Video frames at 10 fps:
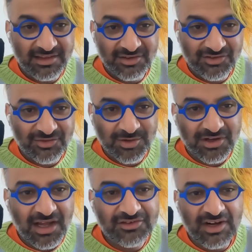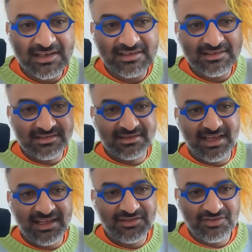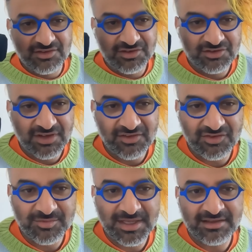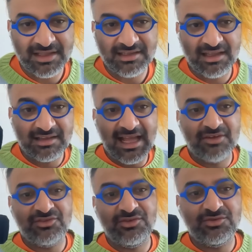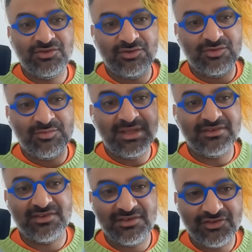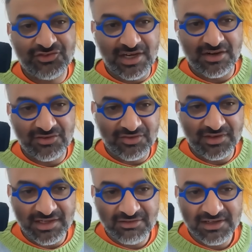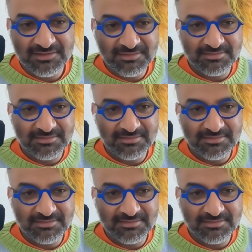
there's a smart contract that Securitize has made that allows you to mint shares in ACRED.